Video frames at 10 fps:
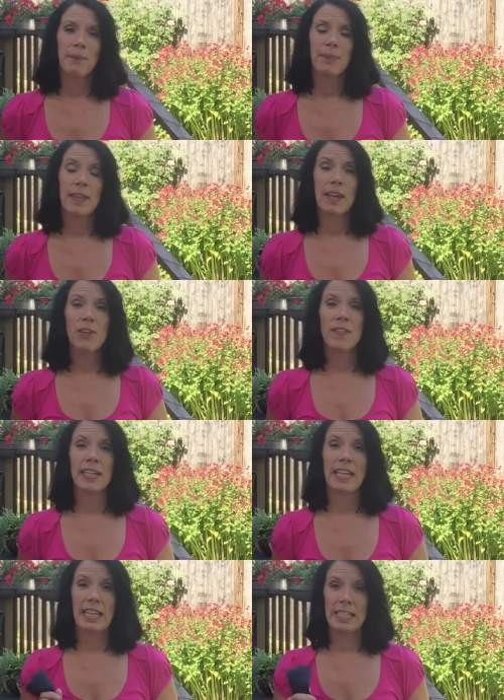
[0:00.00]
The other
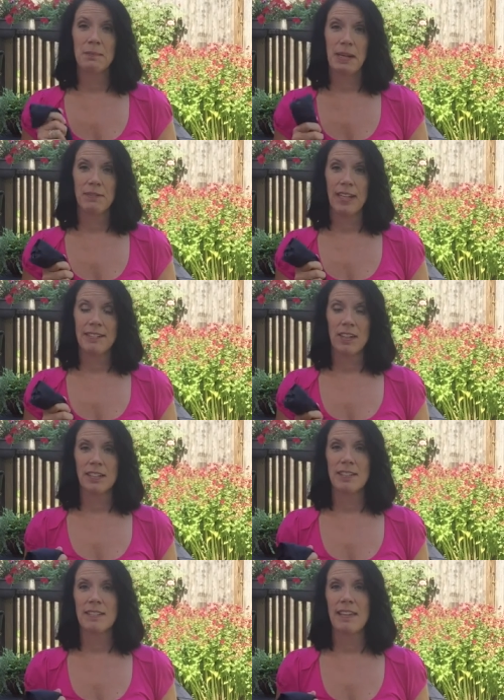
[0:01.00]
thing I like about flight
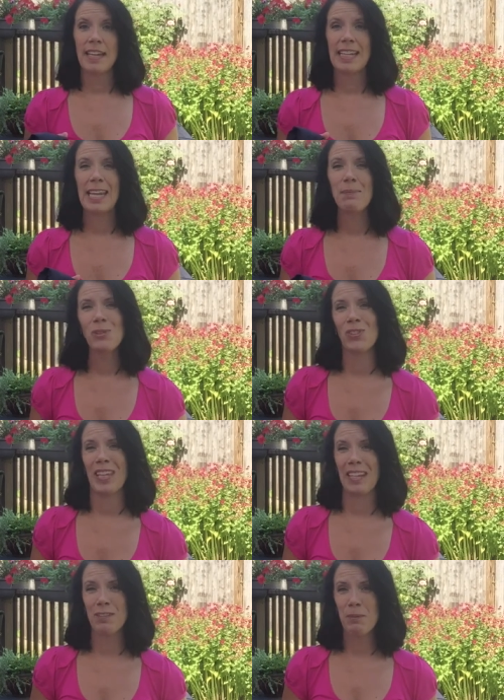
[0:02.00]
socks is that it keeps your
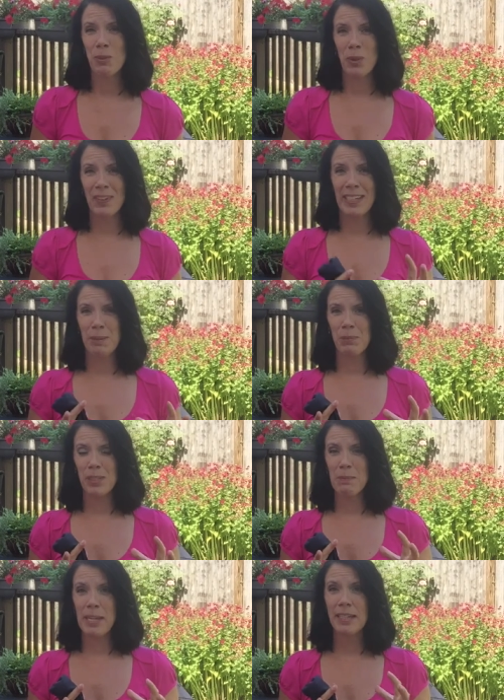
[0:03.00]
legs from swelling up
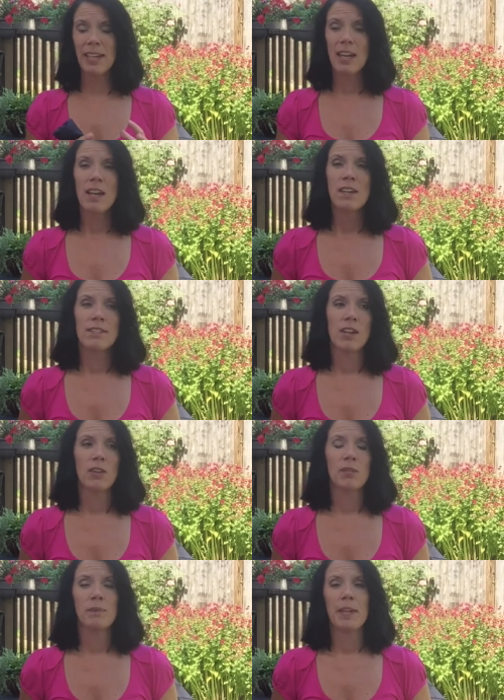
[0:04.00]
really big.
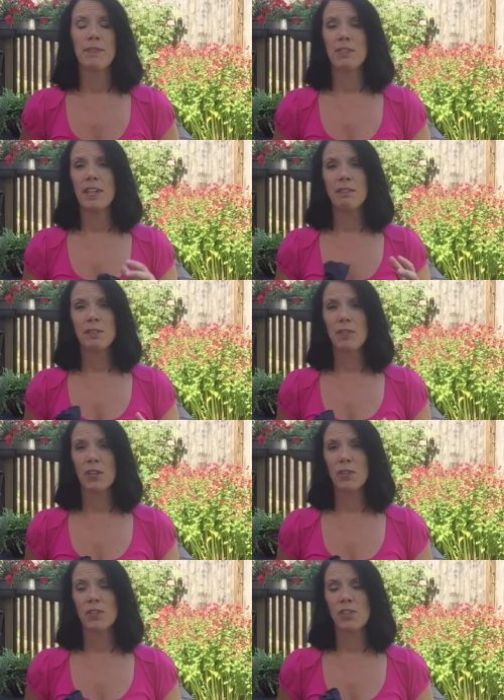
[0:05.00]
So if you've never
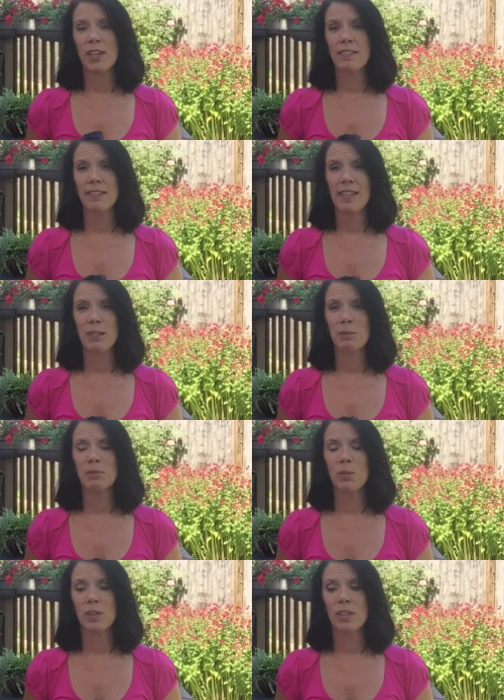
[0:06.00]
flown transatlantic
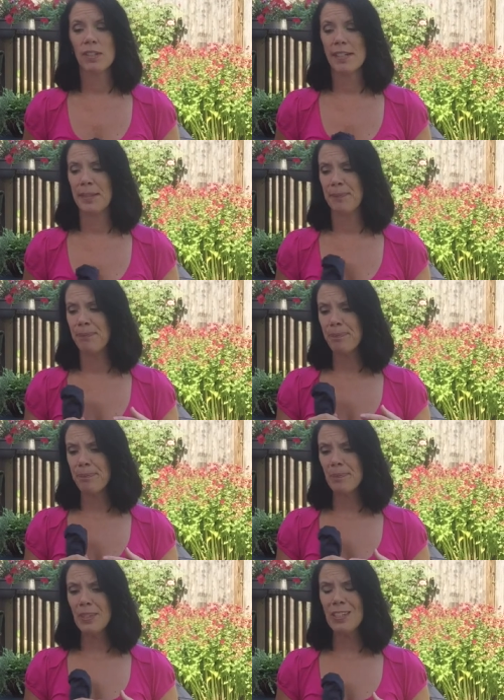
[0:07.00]
before,
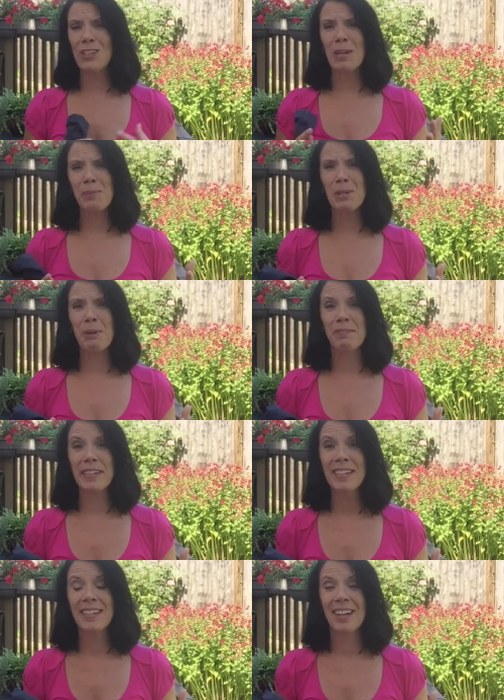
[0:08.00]
you get pretty
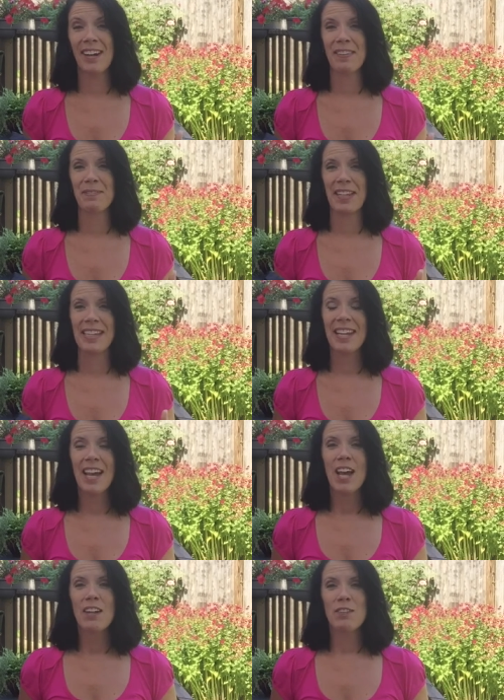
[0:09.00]
puffy on the flight.
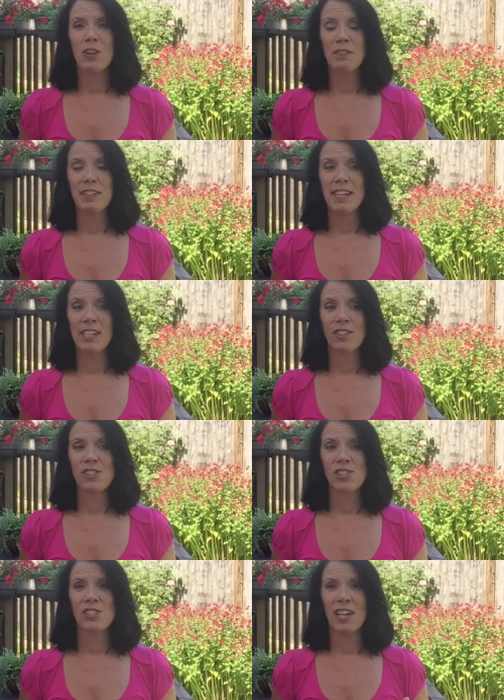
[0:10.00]
So if you take your
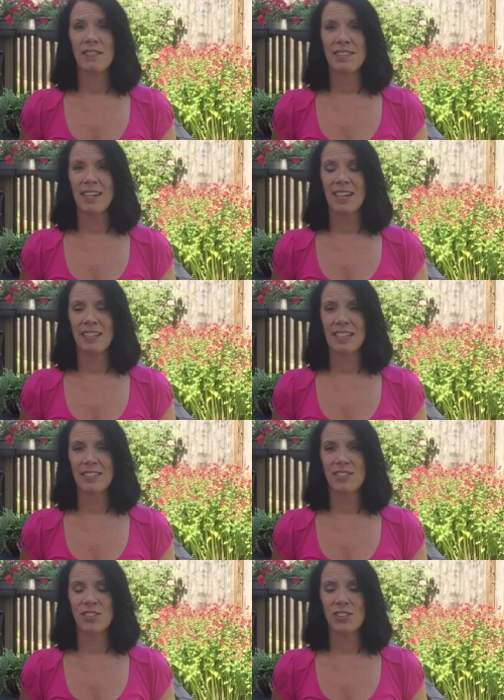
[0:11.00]
shoes off, as I like
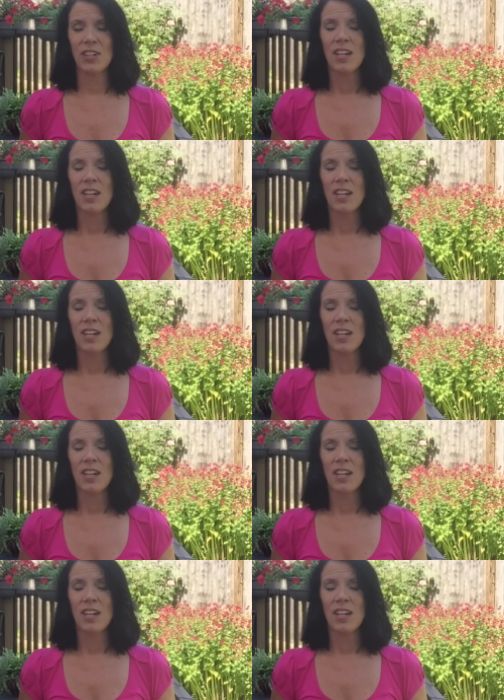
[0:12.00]
to do,